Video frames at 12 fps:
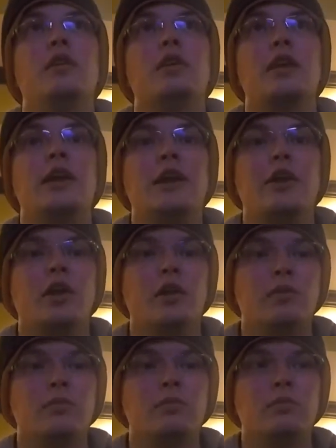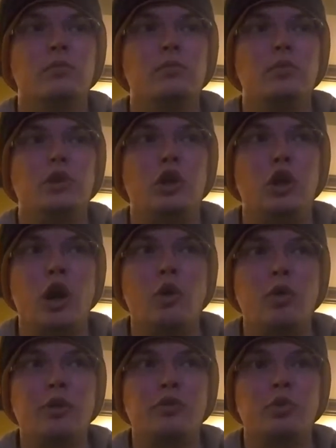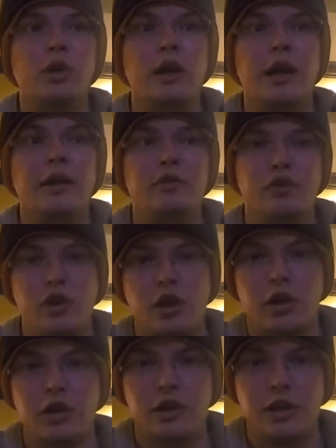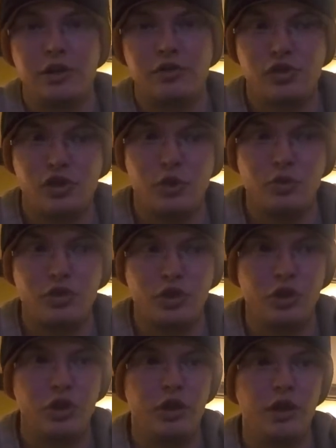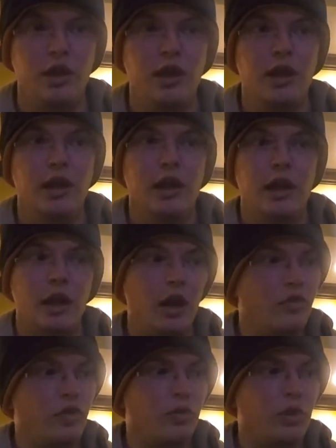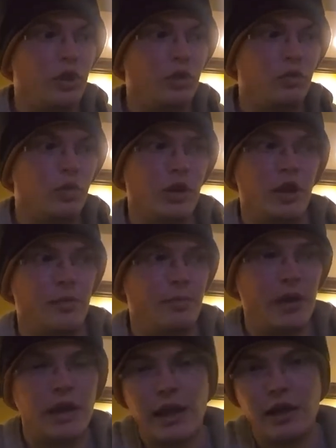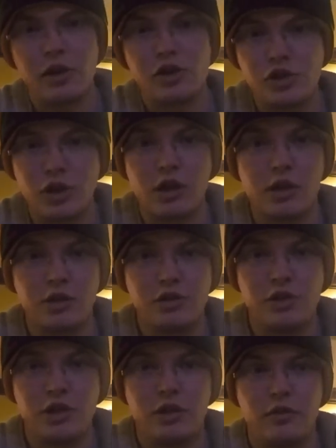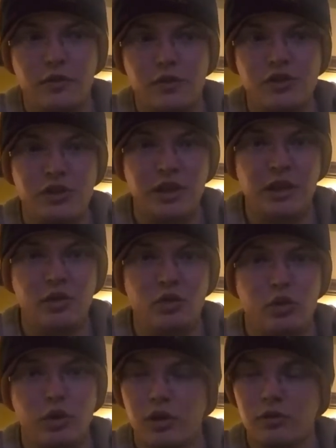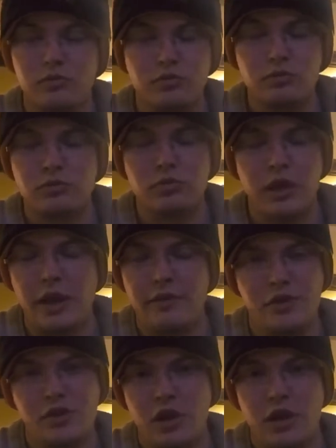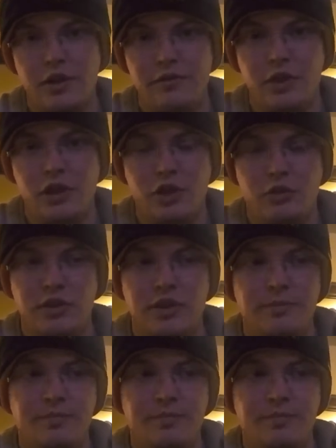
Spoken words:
gear, you always want to have a shotgun that shoots good. And also too, when you pick out a shotgun shell for steel or heavy shot, if you use it,